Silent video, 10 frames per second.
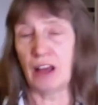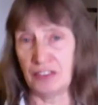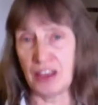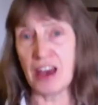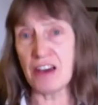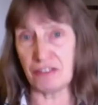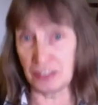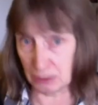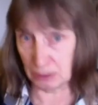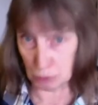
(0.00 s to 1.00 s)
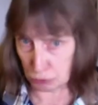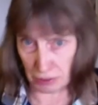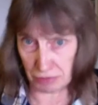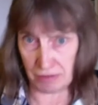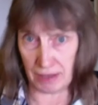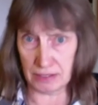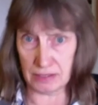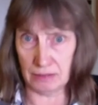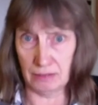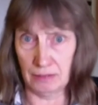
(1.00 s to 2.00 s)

and their funding was ring fenced.